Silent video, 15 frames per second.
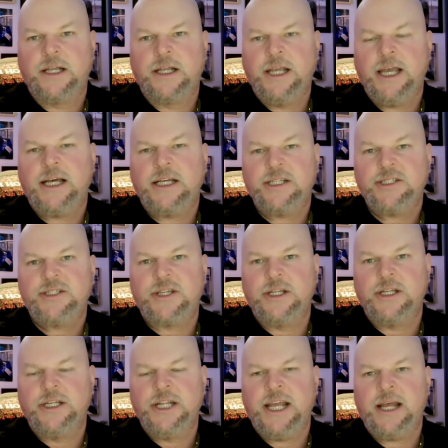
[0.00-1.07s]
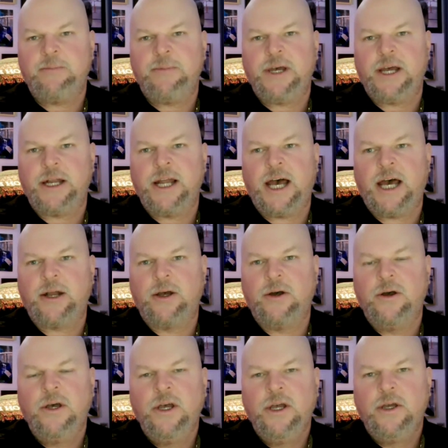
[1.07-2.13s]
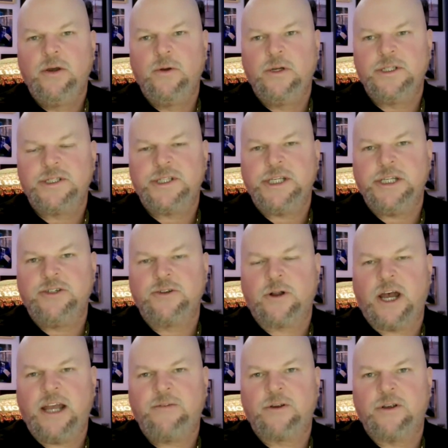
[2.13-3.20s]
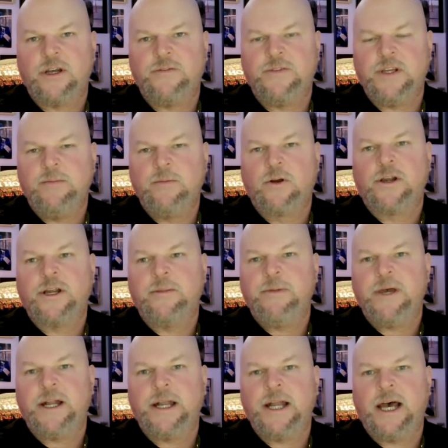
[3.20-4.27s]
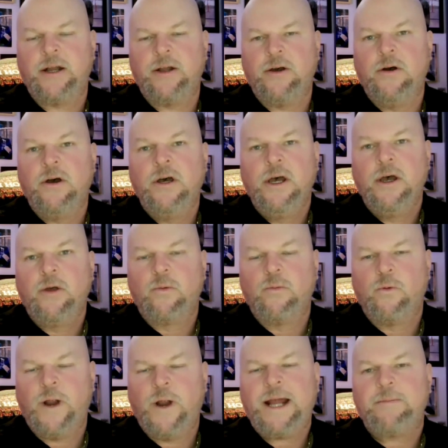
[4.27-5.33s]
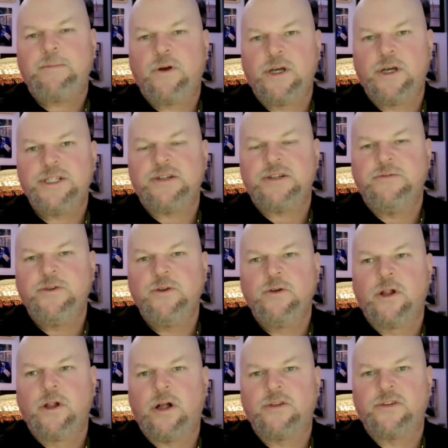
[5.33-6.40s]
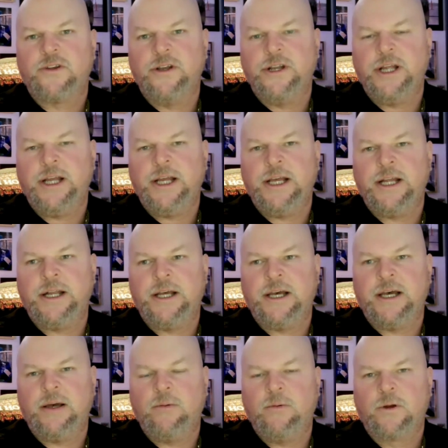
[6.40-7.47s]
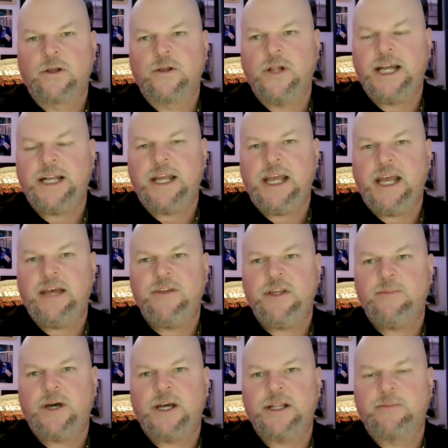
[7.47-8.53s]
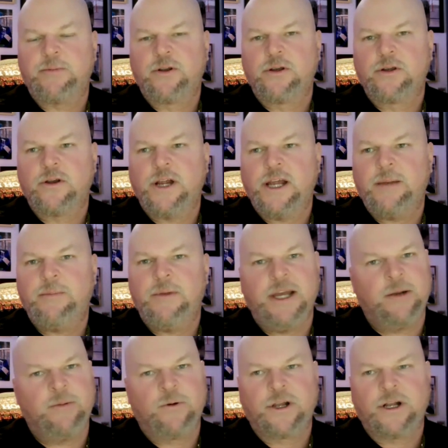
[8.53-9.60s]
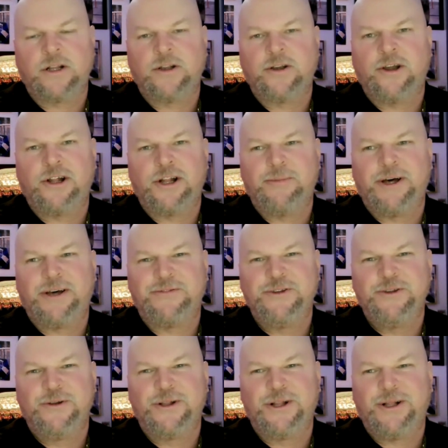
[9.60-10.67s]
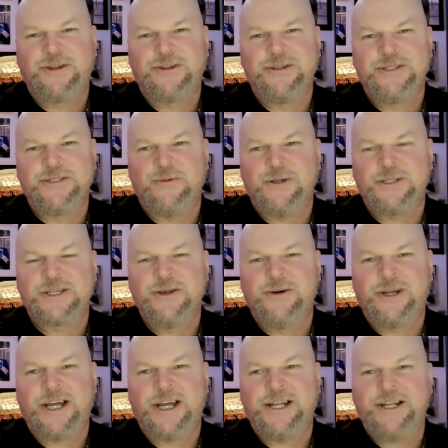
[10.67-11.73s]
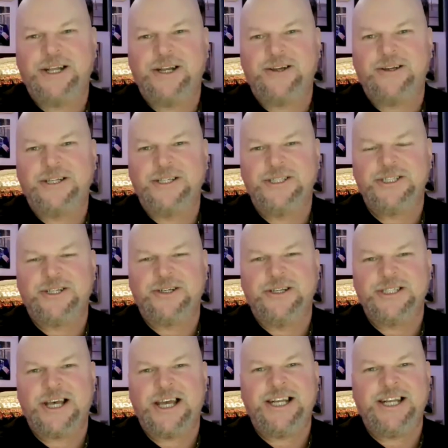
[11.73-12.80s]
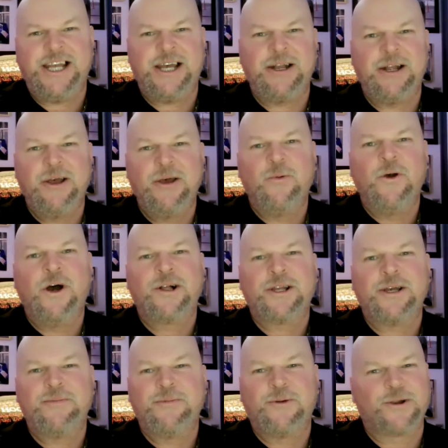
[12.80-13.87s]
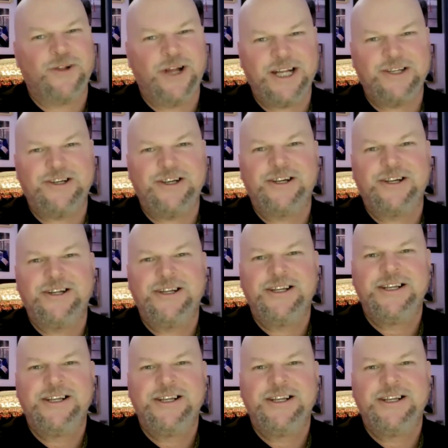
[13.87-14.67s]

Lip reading: guest Dan Pettinato, who is the driver of the Maury and Pettinato Rat Poison Fuel Altered, and we're glad to have him on the program, and we're going to learn all about Fuel Altereds and what's going on in the Heritage Series. Hi, Dan. Welcome. We're glad you're here.